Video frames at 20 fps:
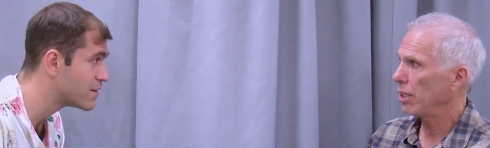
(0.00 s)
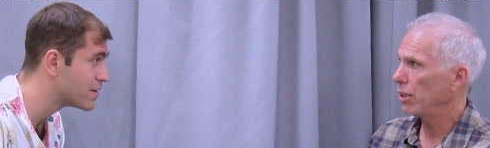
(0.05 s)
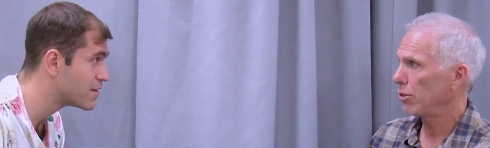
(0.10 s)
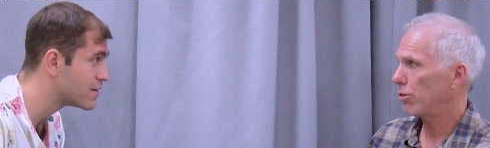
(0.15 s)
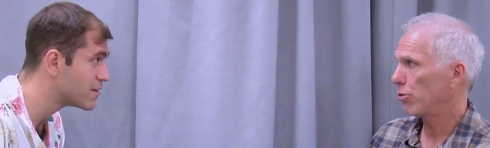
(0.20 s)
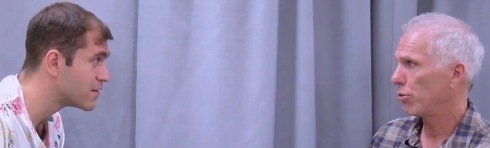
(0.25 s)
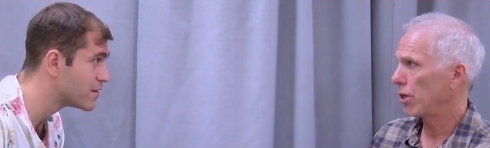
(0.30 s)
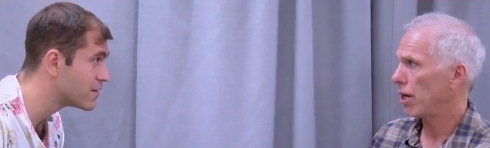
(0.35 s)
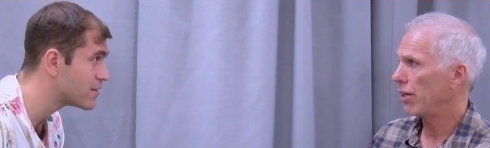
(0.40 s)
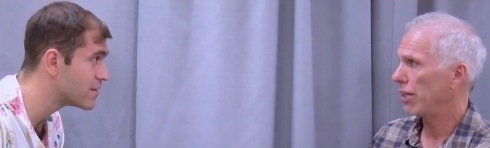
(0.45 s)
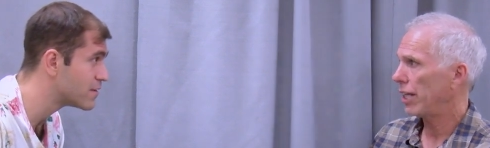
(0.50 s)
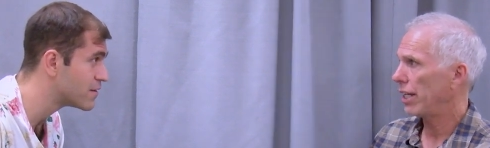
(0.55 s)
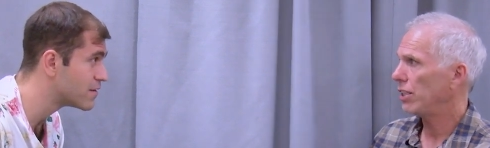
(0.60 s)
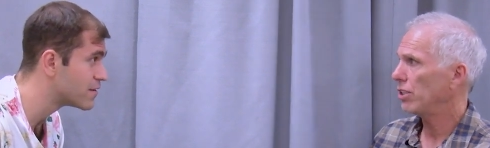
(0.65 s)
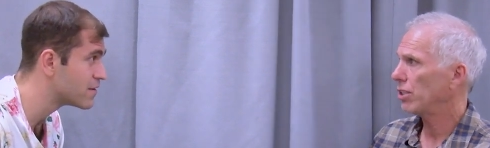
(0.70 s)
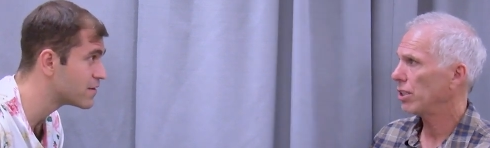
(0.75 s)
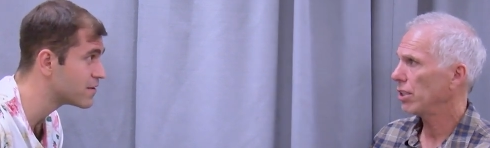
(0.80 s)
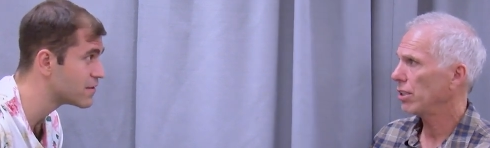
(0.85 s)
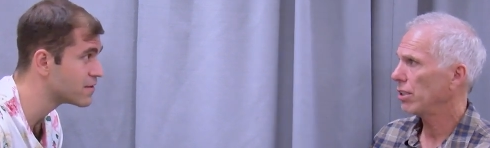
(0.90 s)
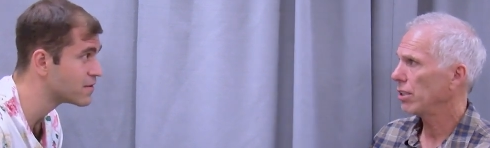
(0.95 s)
Speaker 1: throughout
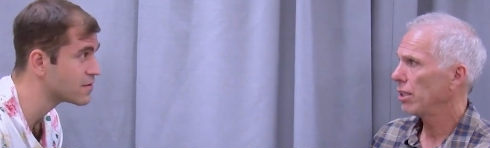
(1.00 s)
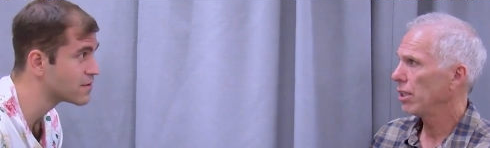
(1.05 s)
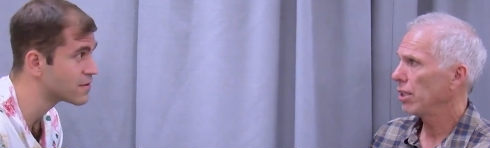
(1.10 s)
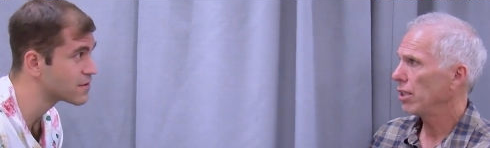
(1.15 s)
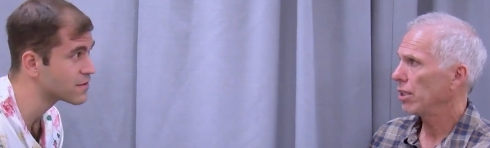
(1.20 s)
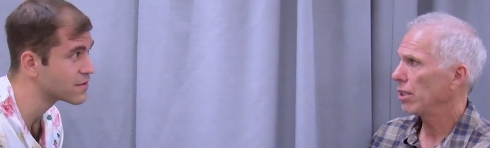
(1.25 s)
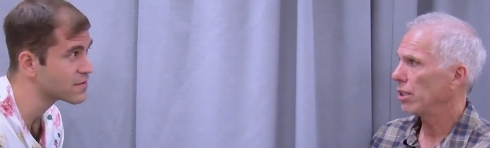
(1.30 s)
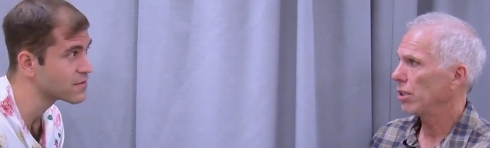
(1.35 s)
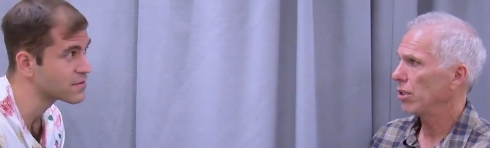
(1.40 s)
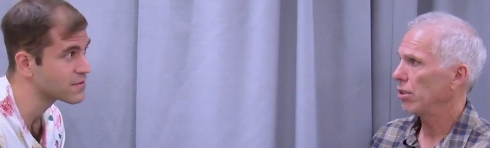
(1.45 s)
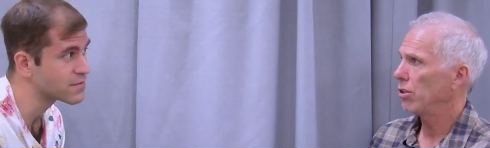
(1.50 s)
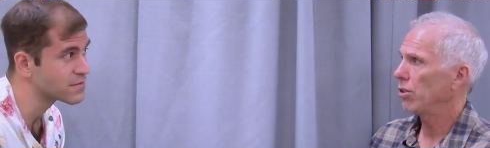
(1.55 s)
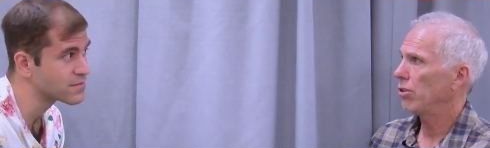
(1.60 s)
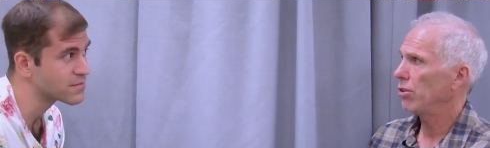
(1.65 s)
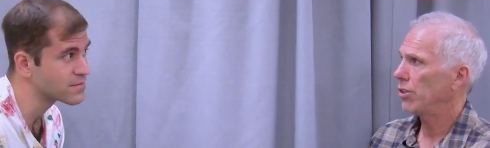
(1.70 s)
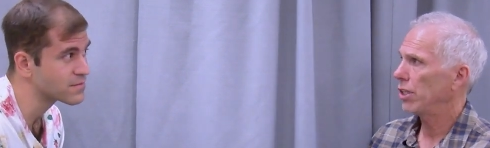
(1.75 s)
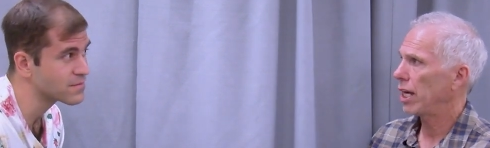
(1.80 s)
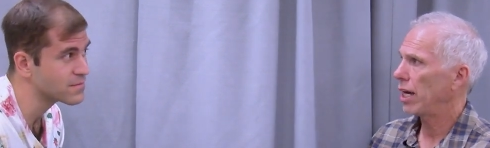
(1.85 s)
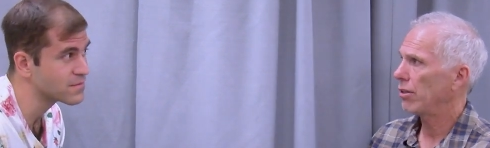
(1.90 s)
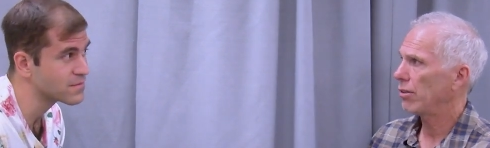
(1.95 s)
Asia. I
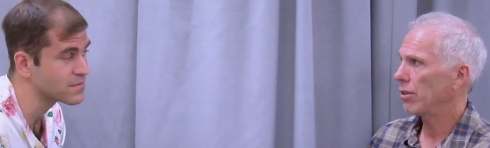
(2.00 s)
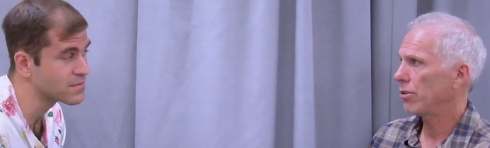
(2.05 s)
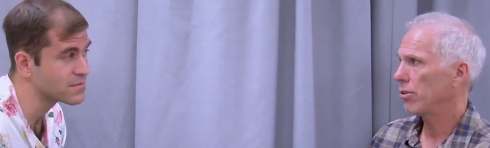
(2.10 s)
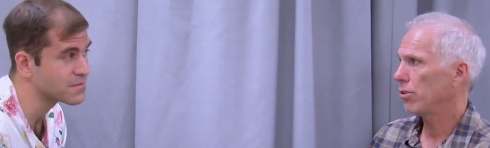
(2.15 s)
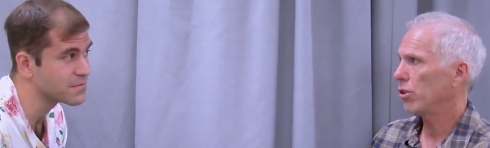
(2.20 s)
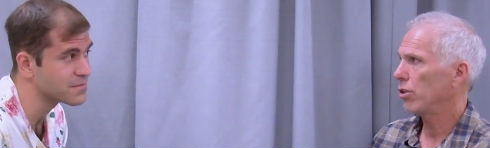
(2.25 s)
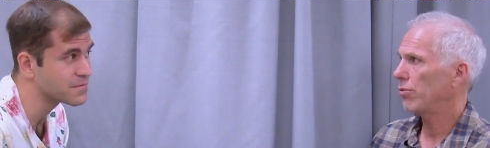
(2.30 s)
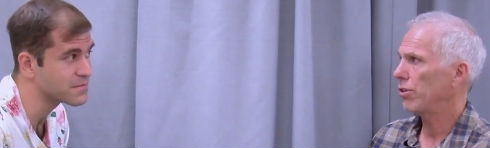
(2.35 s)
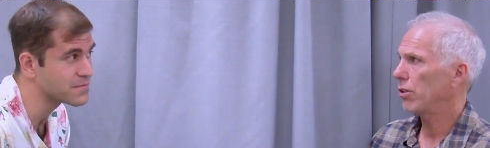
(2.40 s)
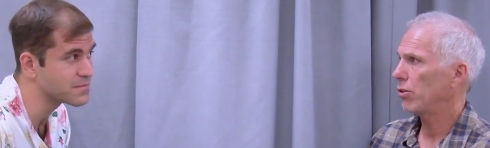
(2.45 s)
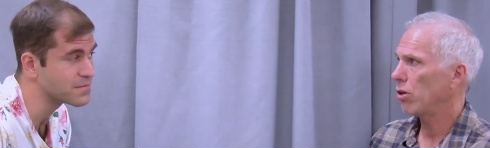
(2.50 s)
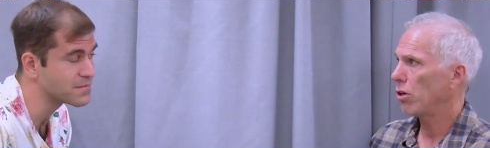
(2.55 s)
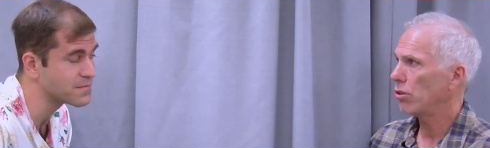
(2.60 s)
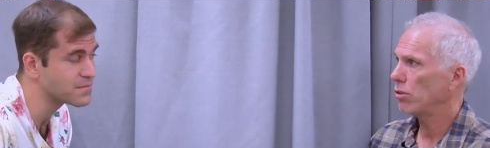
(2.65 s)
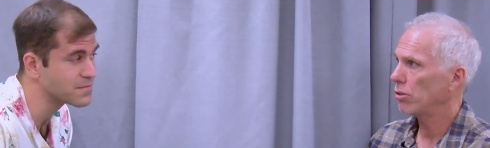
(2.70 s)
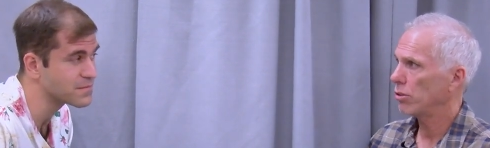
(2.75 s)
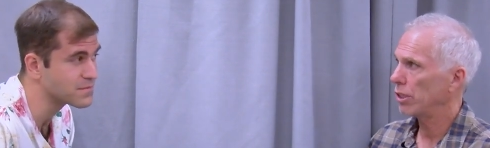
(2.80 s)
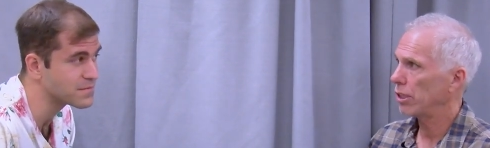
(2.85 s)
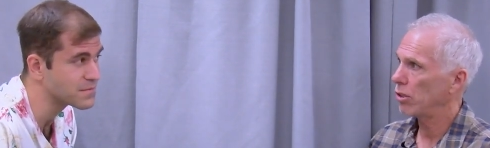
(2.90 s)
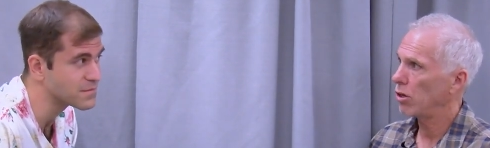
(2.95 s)
don't know if they were all
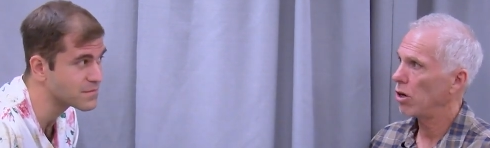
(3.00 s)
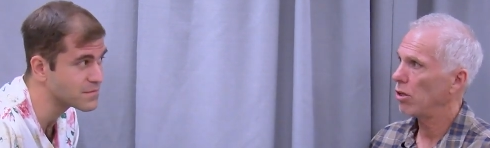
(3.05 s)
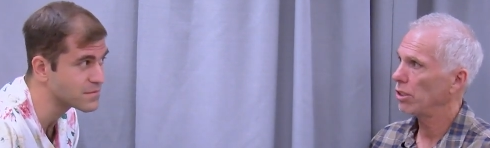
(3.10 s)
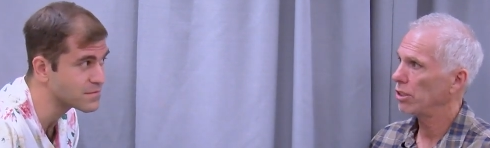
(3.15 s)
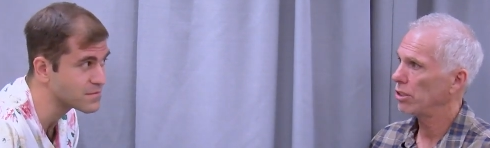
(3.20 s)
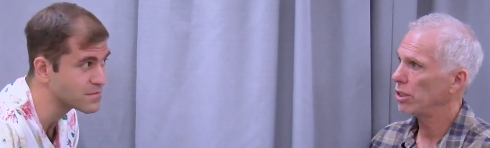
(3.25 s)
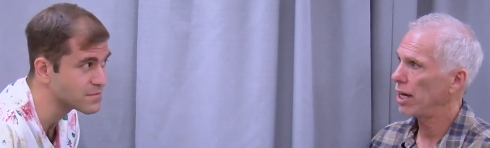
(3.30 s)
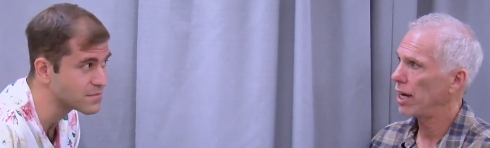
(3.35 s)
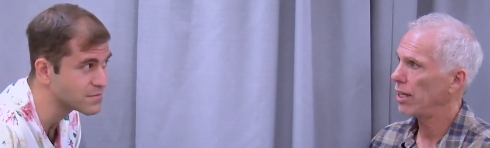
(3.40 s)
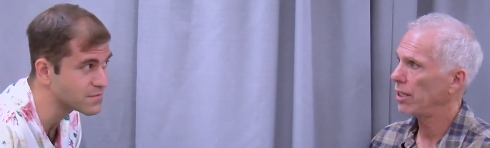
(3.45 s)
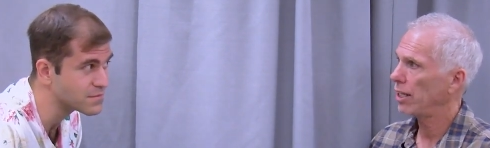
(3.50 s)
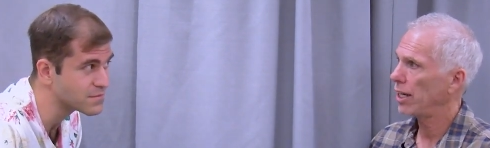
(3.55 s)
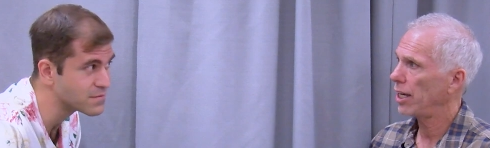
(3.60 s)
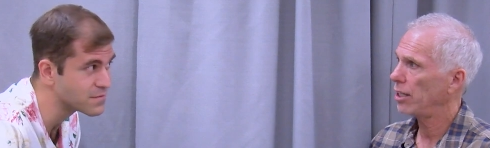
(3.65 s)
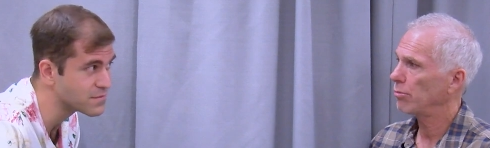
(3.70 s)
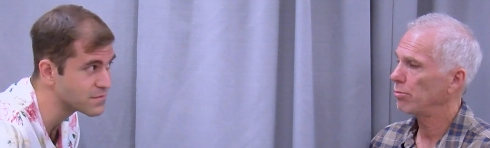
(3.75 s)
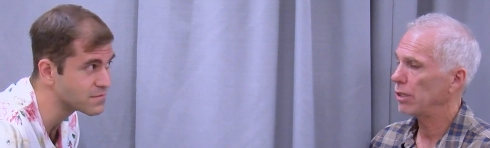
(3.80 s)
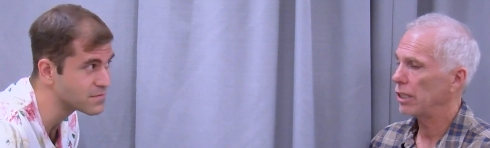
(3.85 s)
growing at all in Thailand,